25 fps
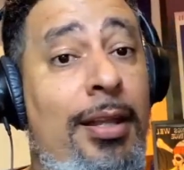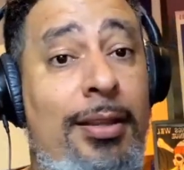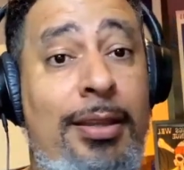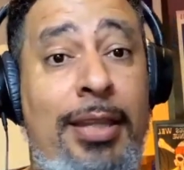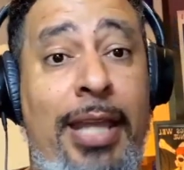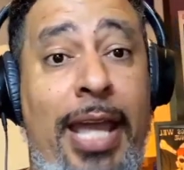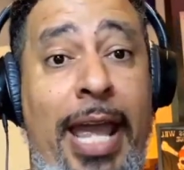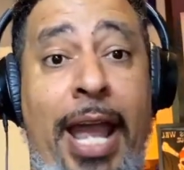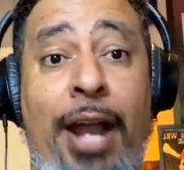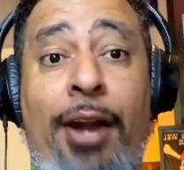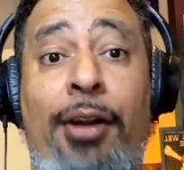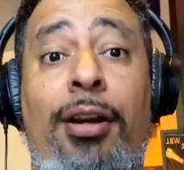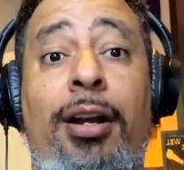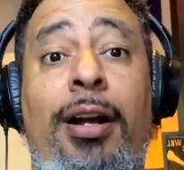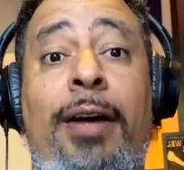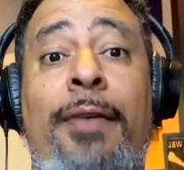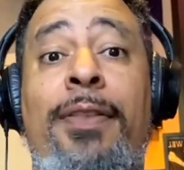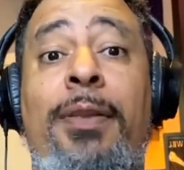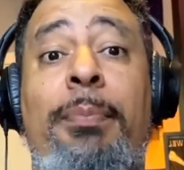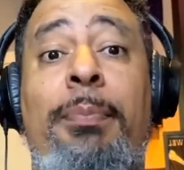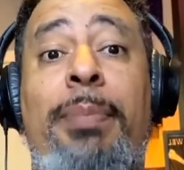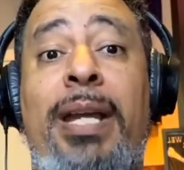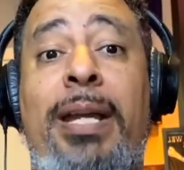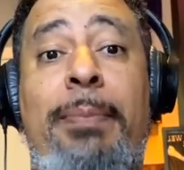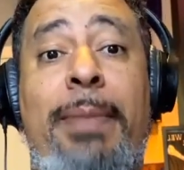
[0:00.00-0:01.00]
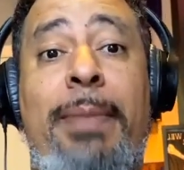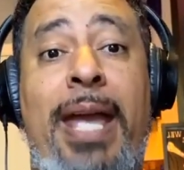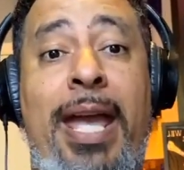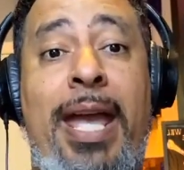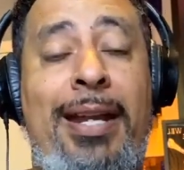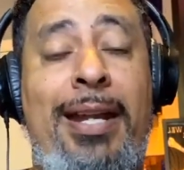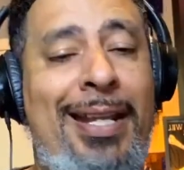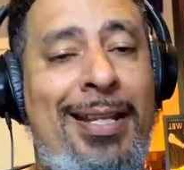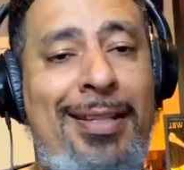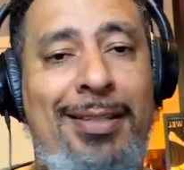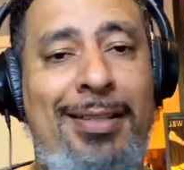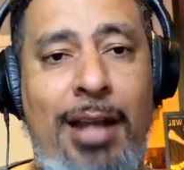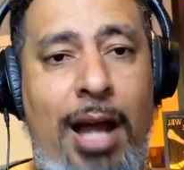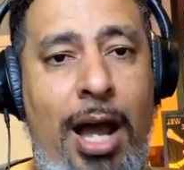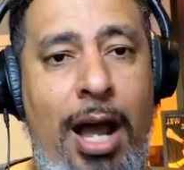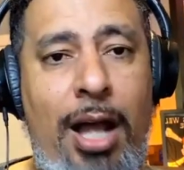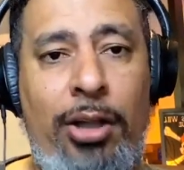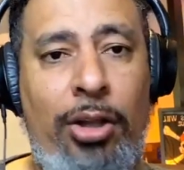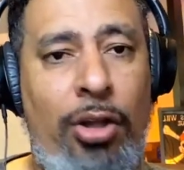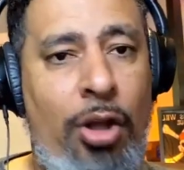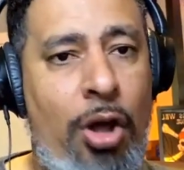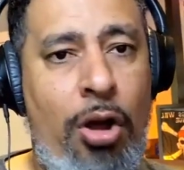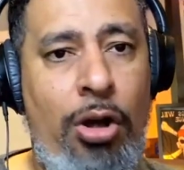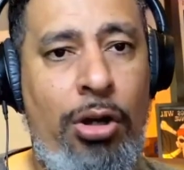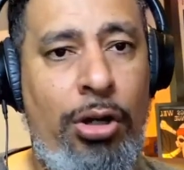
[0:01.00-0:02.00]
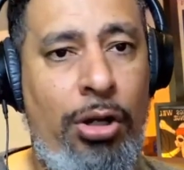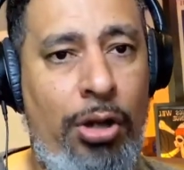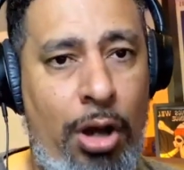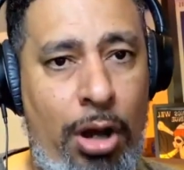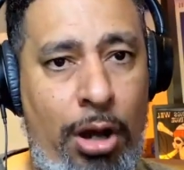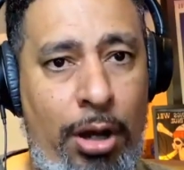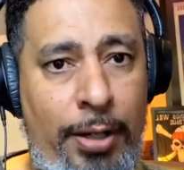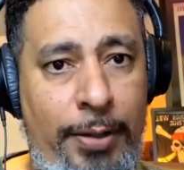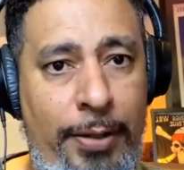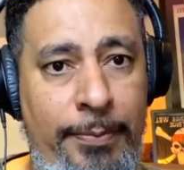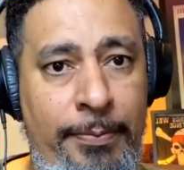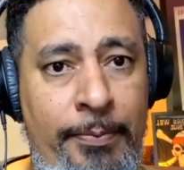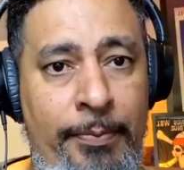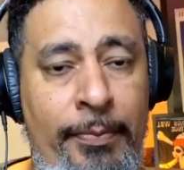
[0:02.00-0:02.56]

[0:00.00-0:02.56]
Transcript: the era of the big man is not long gone.